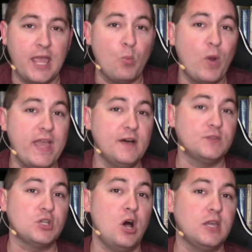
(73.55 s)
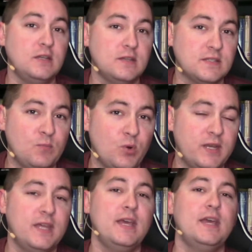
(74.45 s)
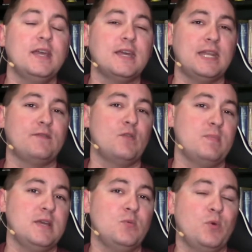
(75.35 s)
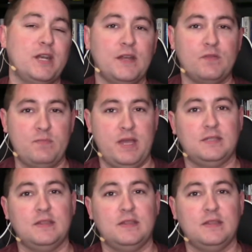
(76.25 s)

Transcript: a way of talking to someone can never mean what it never meant.